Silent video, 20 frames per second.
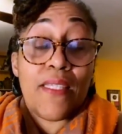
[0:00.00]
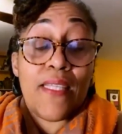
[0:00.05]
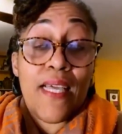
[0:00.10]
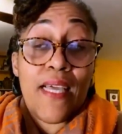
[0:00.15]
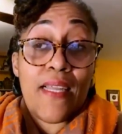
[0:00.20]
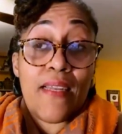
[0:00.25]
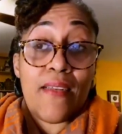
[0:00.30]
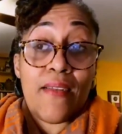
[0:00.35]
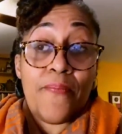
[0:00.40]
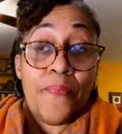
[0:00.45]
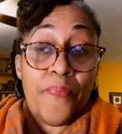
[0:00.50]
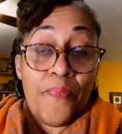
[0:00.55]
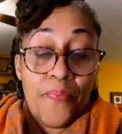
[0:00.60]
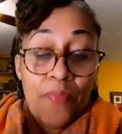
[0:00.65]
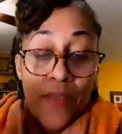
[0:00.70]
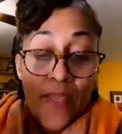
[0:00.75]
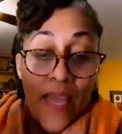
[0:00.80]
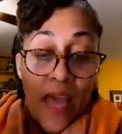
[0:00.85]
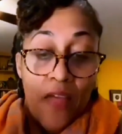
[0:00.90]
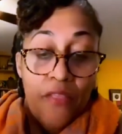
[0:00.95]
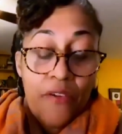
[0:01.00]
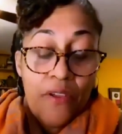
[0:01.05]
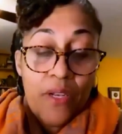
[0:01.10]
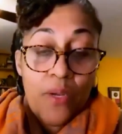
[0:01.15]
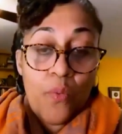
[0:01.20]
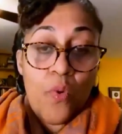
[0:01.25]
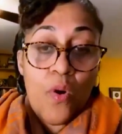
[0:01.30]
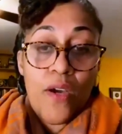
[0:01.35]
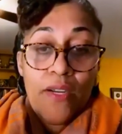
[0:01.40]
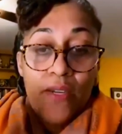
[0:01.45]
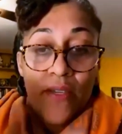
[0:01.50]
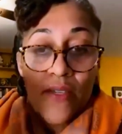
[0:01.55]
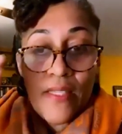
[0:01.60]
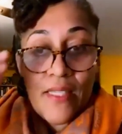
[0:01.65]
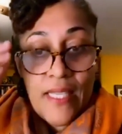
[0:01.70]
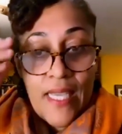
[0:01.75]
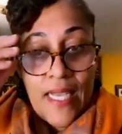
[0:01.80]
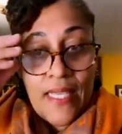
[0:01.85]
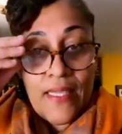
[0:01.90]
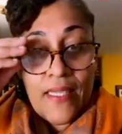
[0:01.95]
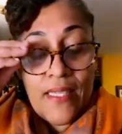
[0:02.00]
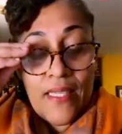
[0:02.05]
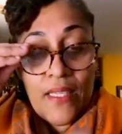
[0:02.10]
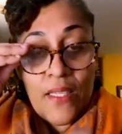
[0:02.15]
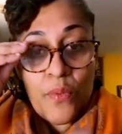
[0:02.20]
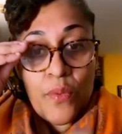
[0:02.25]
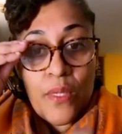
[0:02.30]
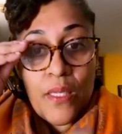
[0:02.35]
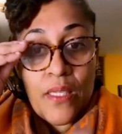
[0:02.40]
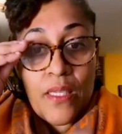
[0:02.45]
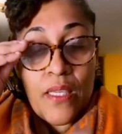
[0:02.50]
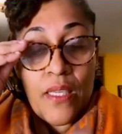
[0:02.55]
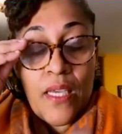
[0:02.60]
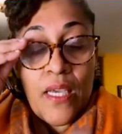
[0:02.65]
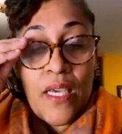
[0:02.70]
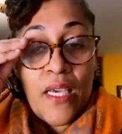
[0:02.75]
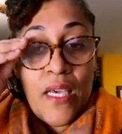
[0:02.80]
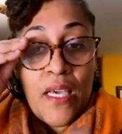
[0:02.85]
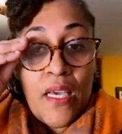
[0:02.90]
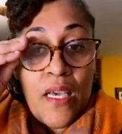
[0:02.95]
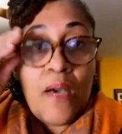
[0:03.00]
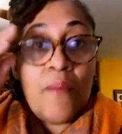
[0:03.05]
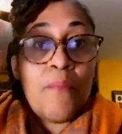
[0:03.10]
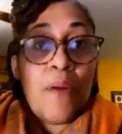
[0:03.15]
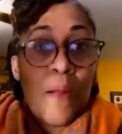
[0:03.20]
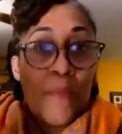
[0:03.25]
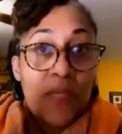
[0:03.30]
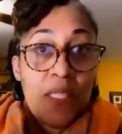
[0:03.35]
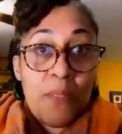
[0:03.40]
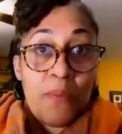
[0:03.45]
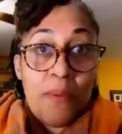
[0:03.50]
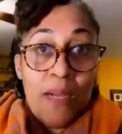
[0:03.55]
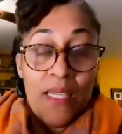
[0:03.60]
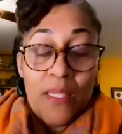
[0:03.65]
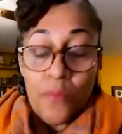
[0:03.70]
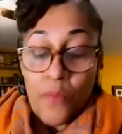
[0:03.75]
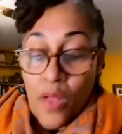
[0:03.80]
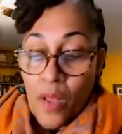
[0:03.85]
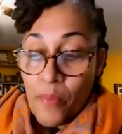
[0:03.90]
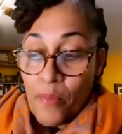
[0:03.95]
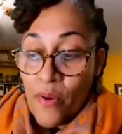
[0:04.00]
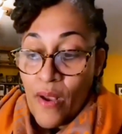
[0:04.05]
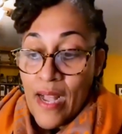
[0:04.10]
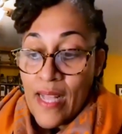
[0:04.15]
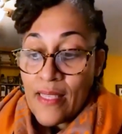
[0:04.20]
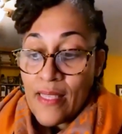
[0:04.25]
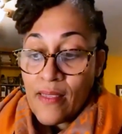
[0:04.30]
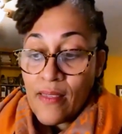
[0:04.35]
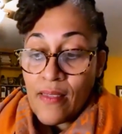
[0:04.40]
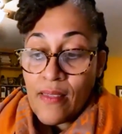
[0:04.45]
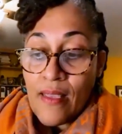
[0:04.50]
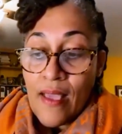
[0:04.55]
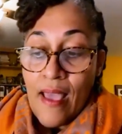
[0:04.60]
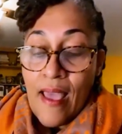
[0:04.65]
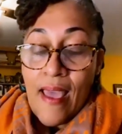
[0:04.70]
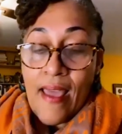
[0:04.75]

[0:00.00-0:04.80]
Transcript: But then Gathering the Waters, yes, this was published by a small press.